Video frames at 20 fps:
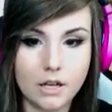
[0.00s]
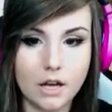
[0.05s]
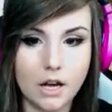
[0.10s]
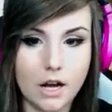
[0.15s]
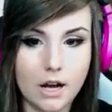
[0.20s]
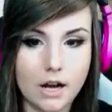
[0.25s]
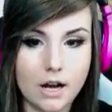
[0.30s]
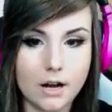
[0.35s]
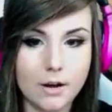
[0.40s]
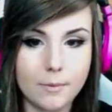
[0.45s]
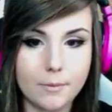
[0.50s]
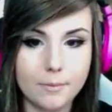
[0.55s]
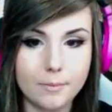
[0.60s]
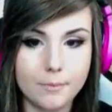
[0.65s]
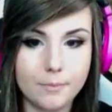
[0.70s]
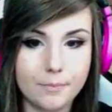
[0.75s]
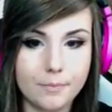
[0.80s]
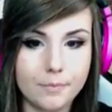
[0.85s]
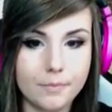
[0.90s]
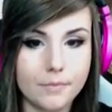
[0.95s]

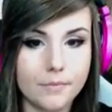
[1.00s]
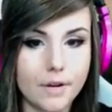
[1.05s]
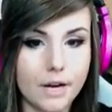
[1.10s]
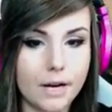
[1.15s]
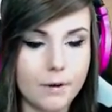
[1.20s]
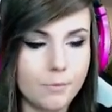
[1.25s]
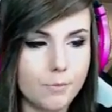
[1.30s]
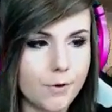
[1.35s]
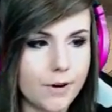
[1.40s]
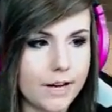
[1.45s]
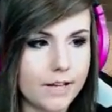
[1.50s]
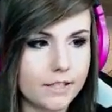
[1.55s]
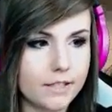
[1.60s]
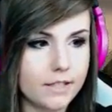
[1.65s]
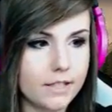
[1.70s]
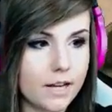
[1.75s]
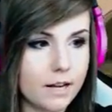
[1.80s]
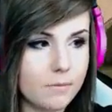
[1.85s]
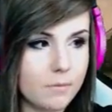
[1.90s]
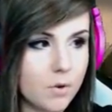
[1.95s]
I
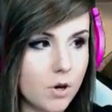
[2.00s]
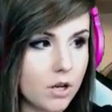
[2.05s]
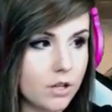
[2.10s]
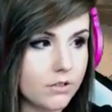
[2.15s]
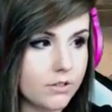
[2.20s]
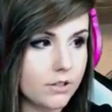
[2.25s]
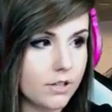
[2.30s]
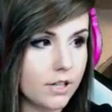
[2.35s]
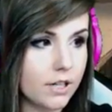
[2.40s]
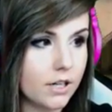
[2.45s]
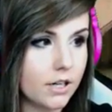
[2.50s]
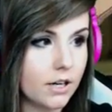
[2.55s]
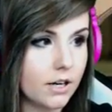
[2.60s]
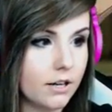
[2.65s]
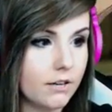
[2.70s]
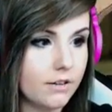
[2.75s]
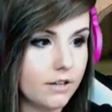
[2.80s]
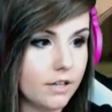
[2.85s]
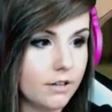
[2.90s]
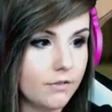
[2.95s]
practiced them all together,
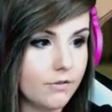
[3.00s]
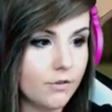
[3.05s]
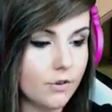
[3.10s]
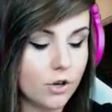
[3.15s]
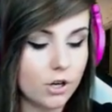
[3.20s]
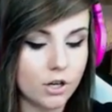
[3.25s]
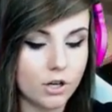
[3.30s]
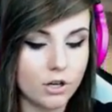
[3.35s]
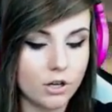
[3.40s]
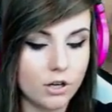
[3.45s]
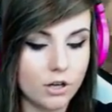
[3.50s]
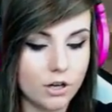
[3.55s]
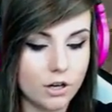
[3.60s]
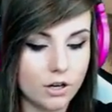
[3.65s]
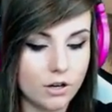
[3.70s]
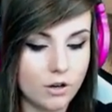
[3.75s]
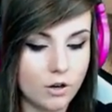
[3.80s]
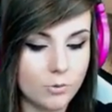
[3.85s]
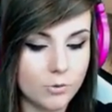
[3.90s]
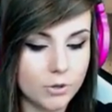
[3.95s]
I think, for
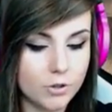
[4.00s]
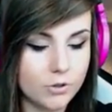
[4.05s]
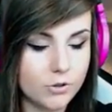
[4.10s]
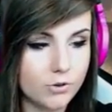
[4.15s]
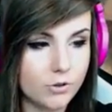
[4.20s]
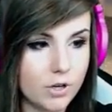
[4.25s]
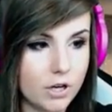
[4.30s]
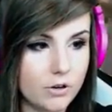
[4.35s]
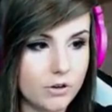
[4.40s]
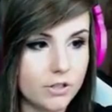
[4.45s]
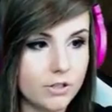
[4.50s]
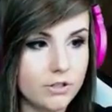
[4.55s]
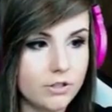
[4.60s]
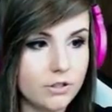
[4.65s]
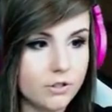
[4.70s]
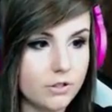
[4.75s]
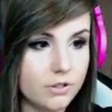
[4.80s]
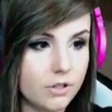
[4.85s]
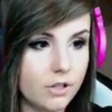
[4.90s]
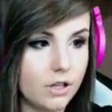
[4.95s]
almost 2
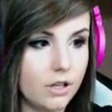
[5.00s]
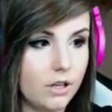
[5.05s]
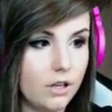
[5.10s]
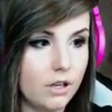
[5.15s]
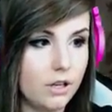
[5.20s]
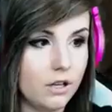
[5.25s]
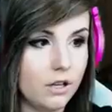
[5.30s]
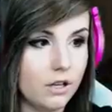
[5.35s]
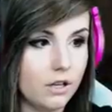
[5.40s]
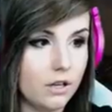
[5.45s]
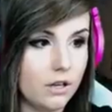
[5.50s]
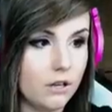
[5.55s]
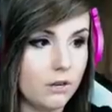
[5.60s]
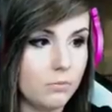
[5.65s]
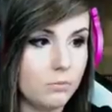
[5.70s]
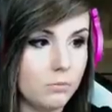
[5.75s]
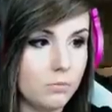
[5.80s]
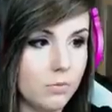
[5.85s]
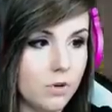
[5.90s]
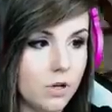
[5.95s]
hours,
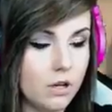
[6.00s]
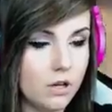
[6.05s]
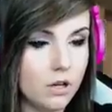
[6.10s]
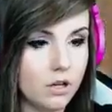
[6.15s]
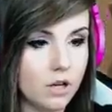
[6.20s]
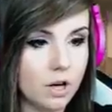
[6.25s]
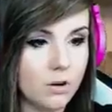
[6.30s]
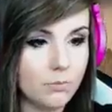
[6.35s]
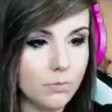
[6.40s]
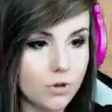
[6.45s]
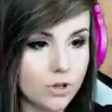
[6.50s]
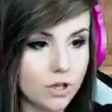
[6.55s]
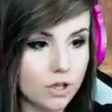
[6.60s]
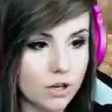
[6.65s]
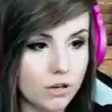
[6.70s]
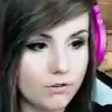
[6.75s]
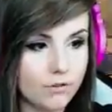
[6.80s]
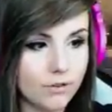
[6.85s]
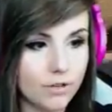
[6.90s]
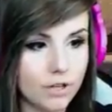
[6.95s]
and now I'm pretty
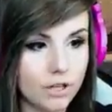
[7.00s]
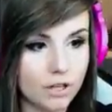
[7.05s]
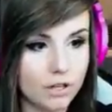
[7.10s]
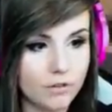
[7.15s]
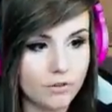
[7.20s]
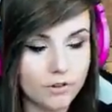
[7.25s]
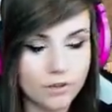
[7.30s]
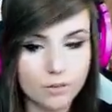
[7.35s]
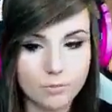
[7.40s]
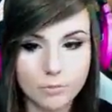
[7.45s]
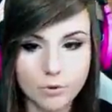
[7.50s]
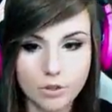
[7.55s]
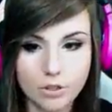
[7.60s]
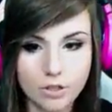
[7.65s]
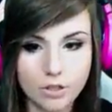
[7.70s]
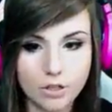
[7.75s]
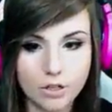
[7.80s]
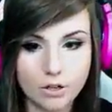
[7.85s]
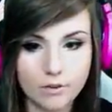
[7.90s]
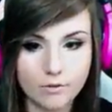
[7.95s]
confident. I feel
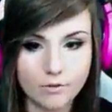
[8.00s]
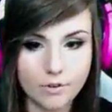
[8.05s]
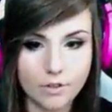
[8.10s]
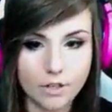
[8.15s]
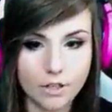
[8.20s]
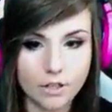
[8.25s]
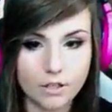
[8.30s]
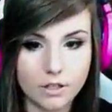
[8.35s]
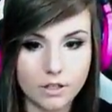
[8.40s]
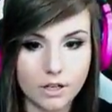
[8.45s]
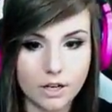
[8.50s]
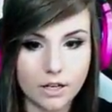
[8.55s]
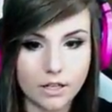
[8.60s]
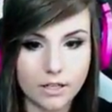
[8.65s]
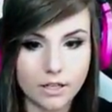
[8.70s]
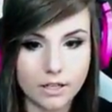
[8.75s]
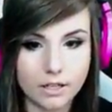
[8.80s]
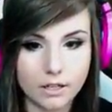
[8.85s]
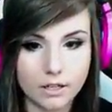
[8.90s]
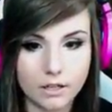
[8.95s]
pretty confident that I
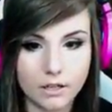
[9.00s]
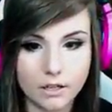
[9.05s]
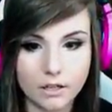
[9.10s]
can